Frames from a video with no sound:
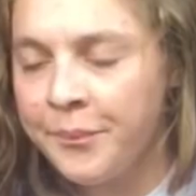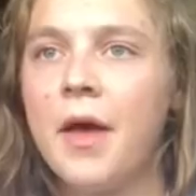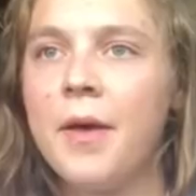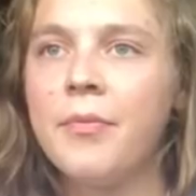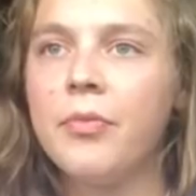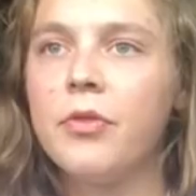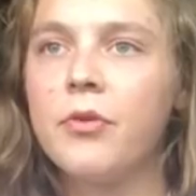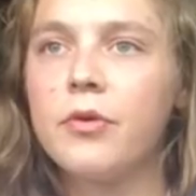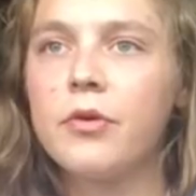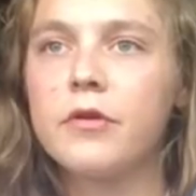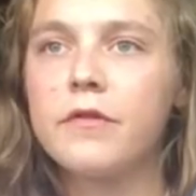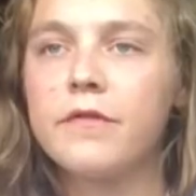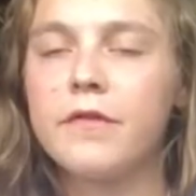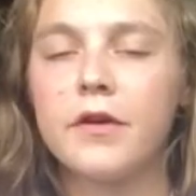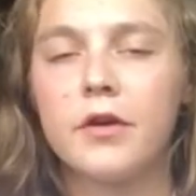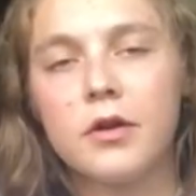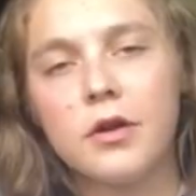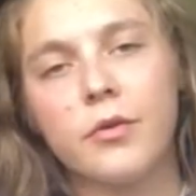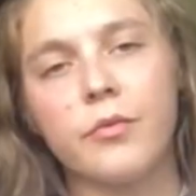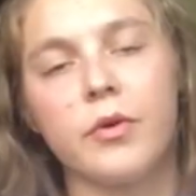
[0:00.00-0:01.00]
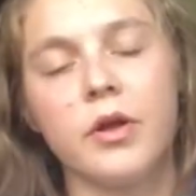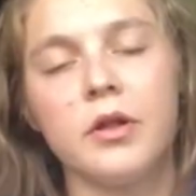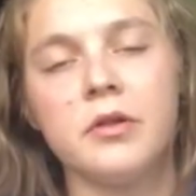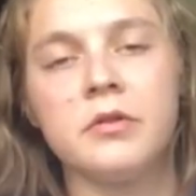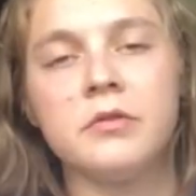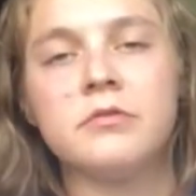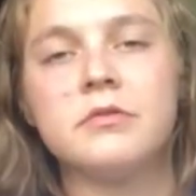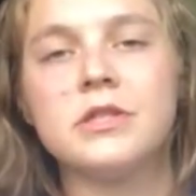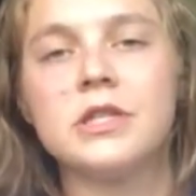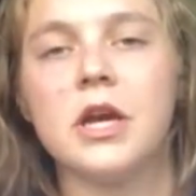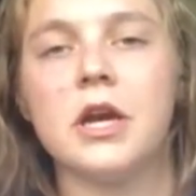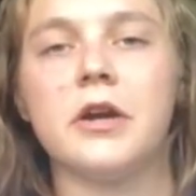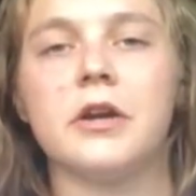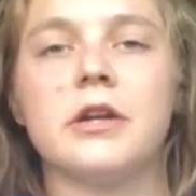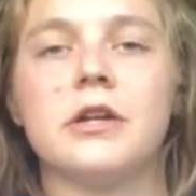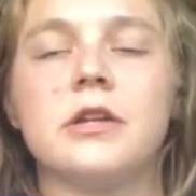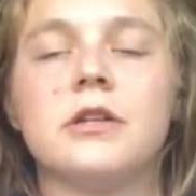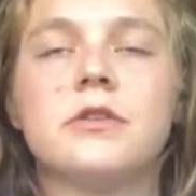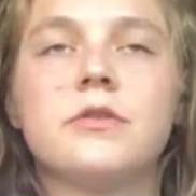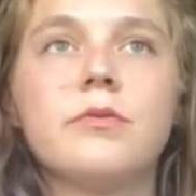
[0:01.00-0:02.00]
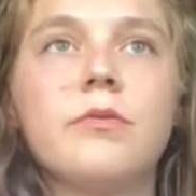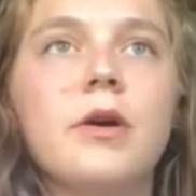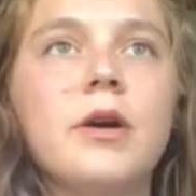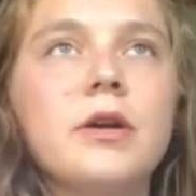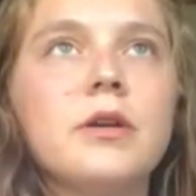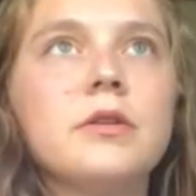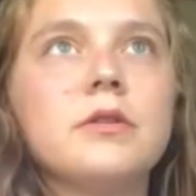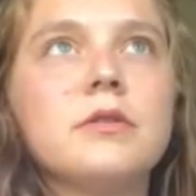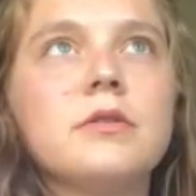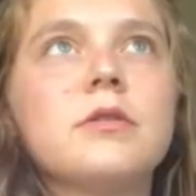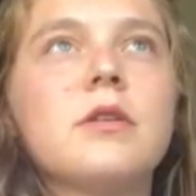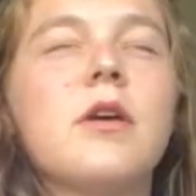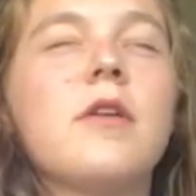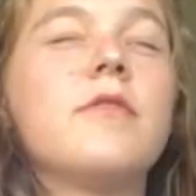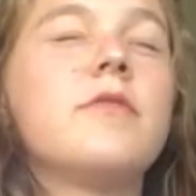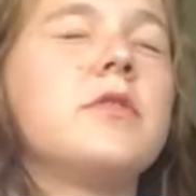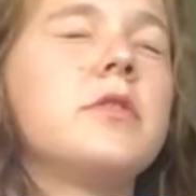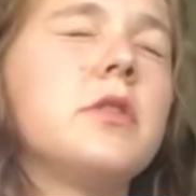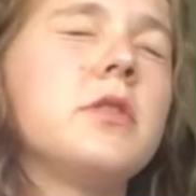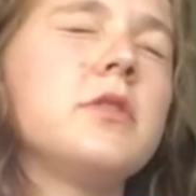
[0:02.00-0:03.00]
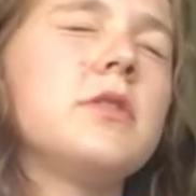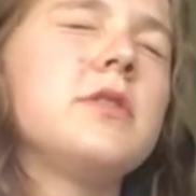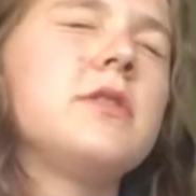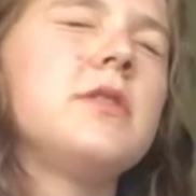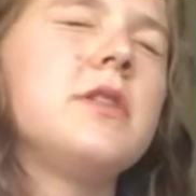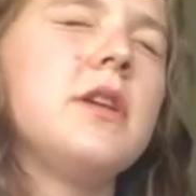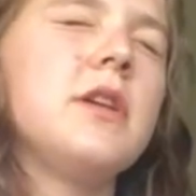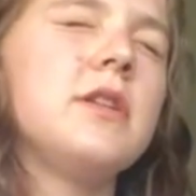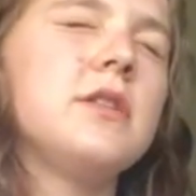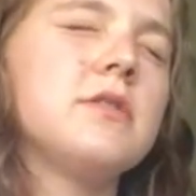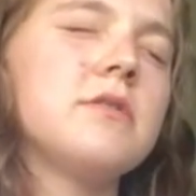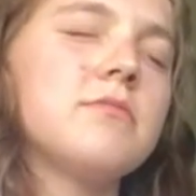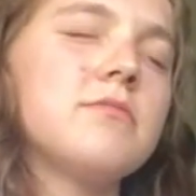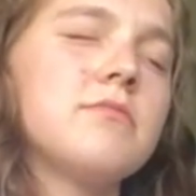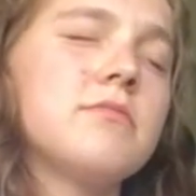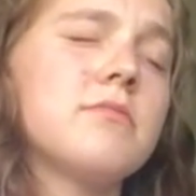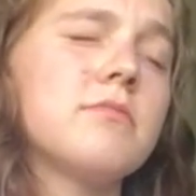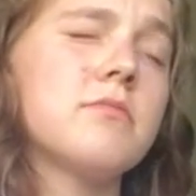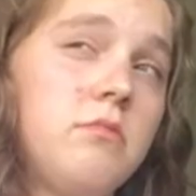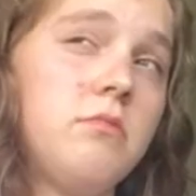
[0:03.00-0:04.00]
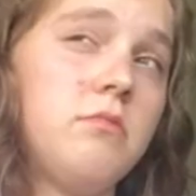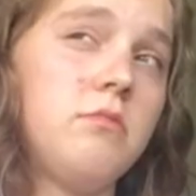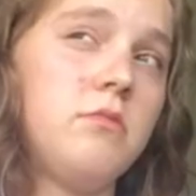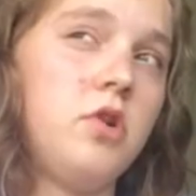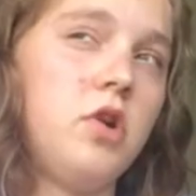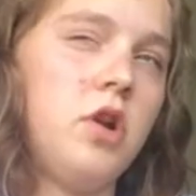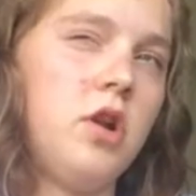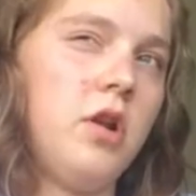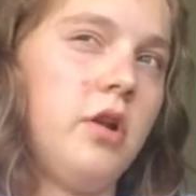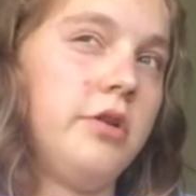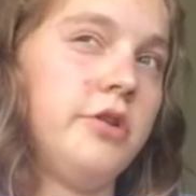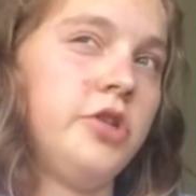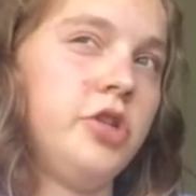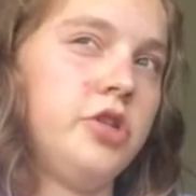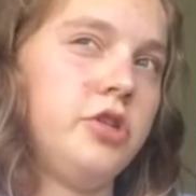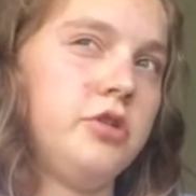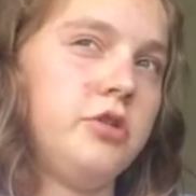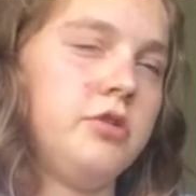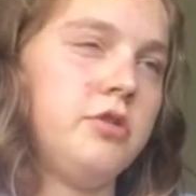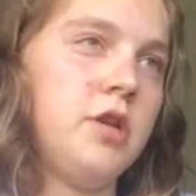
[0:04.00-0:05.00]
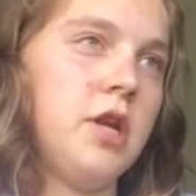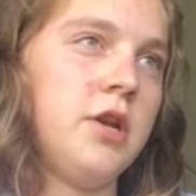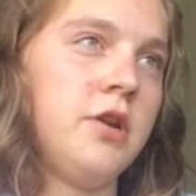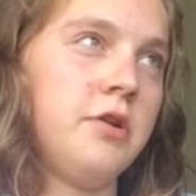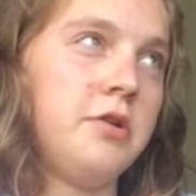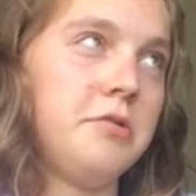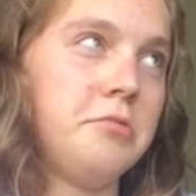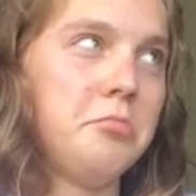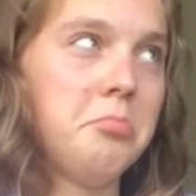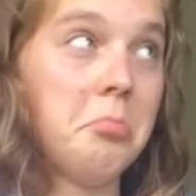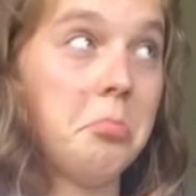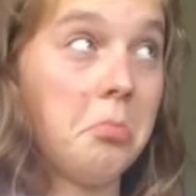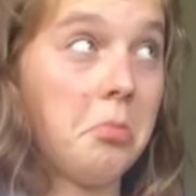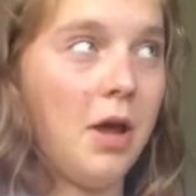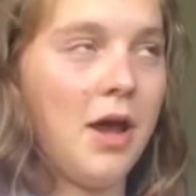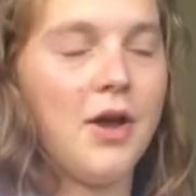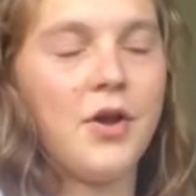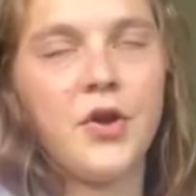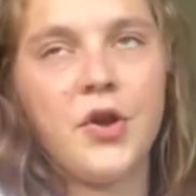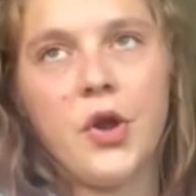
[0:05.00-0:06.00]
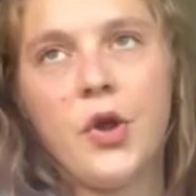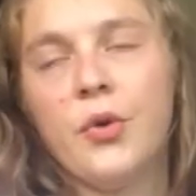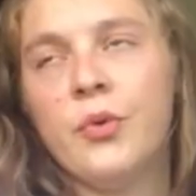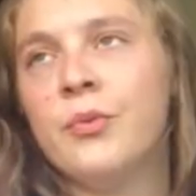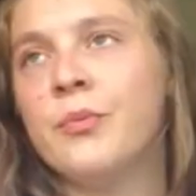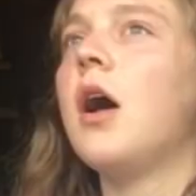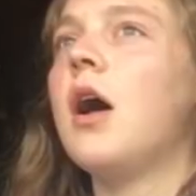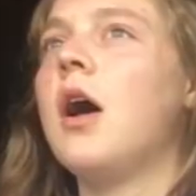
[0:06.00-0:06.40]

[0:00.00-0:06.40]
I'm doing fairly well, tiredness-wise. I've just eaten lunch, dinner, I don't know.